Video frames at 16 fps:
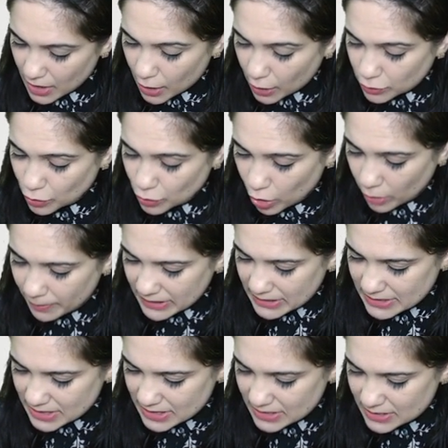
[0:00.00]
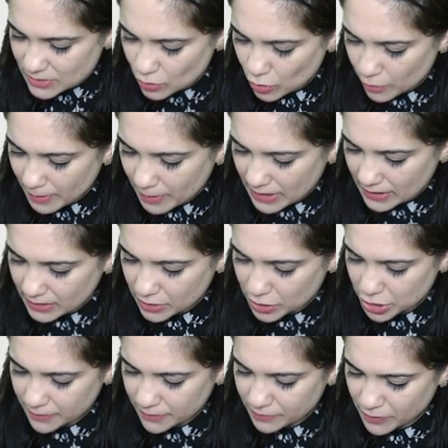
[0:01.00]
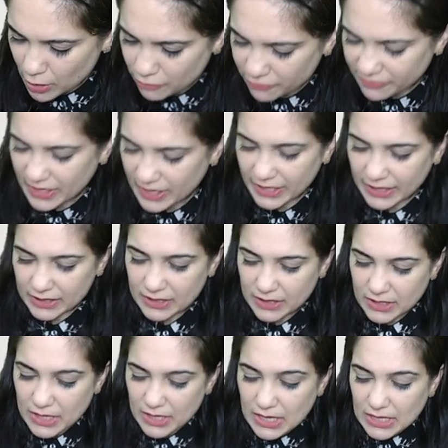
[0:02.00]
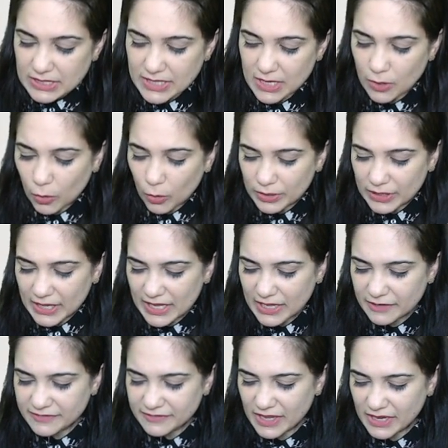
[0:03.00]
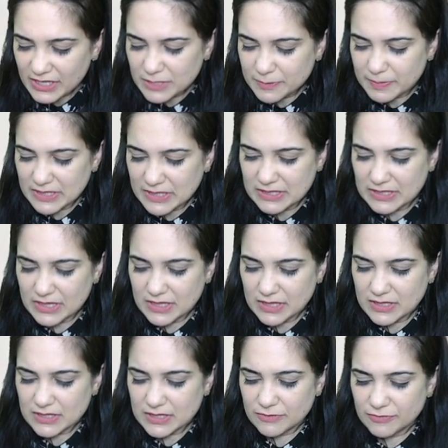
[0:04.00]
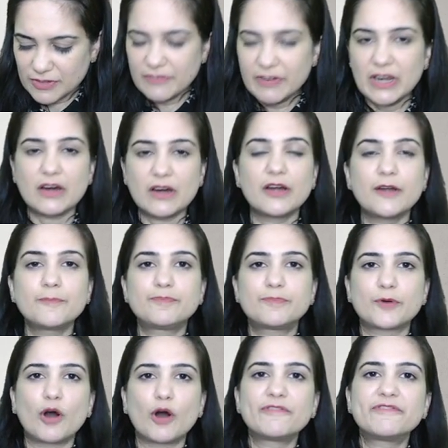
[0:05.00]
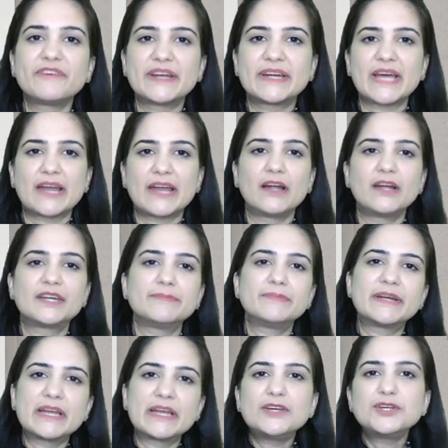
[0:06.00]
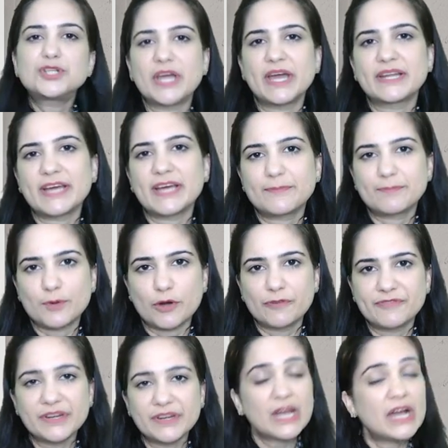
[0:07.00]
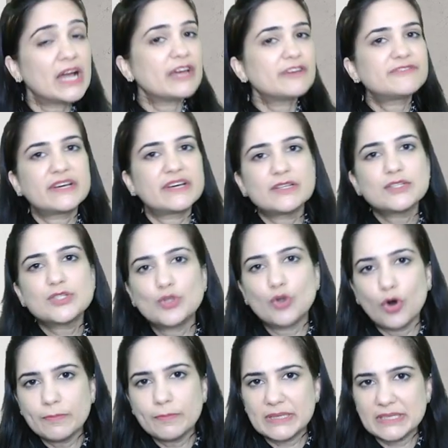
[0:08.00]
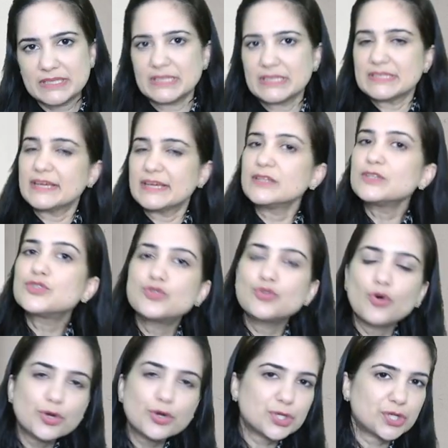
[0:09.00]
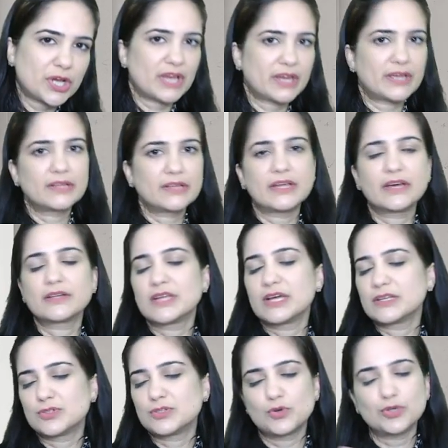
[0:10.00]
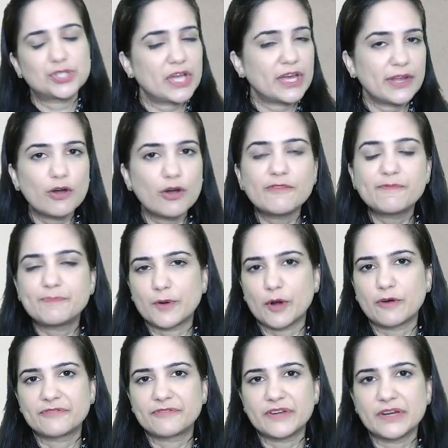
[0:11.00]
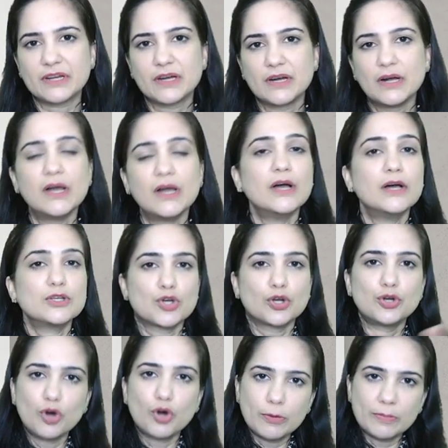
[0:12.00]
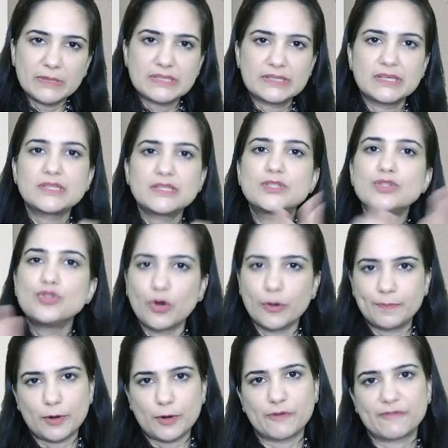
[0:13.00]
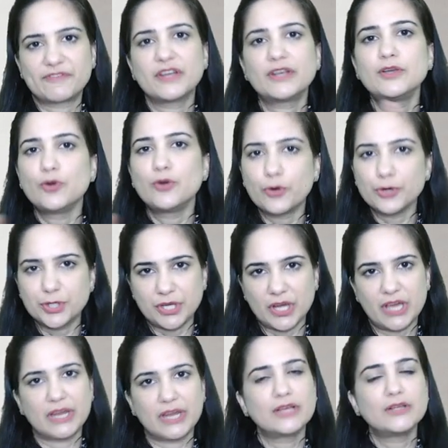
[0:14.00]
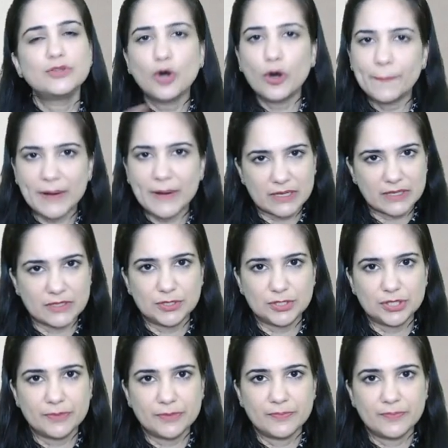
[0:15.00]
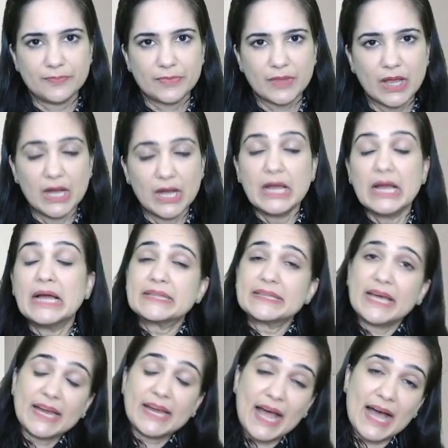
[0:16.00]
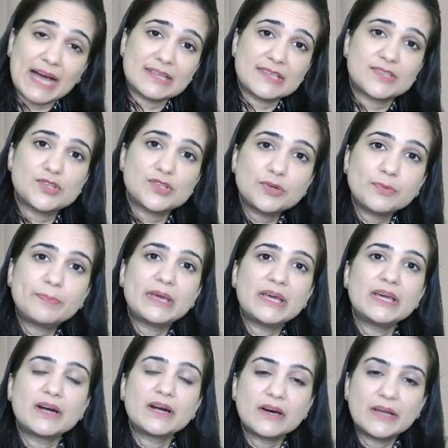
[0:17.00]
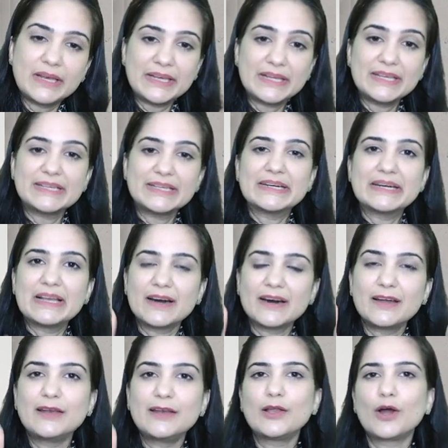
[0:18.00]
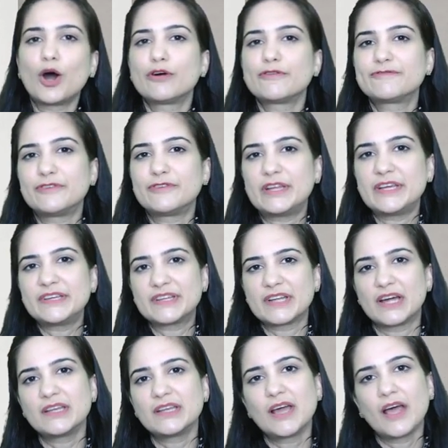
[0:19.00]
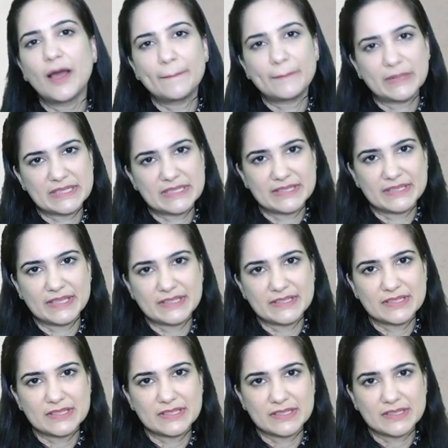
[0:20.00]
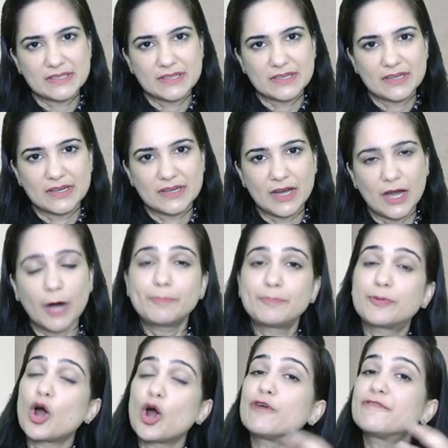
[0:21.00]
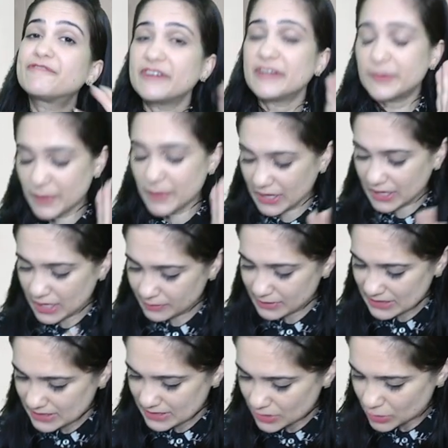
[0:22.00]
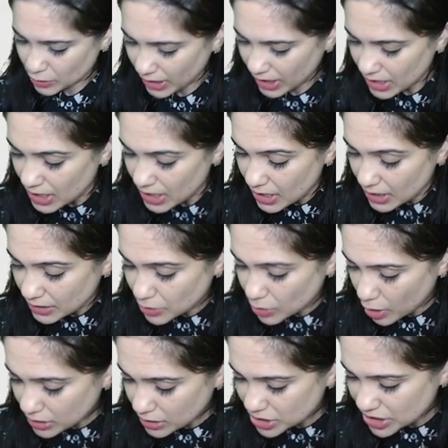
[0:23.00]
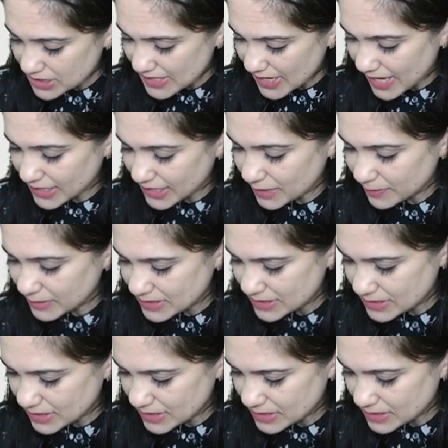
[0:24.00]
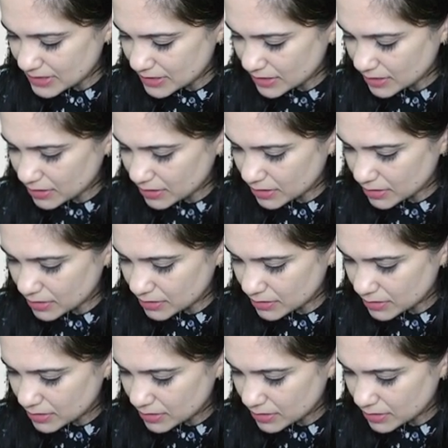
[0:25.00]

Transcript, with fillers: no business no partnership now why see only if there is business we will earn profit and ultimately share that profit if there is no business there is no sharing there, there is no sharing of profit so no business no profit no sharing no partnership there has to be a legal a lawfully run business a profit making business okay not just any business a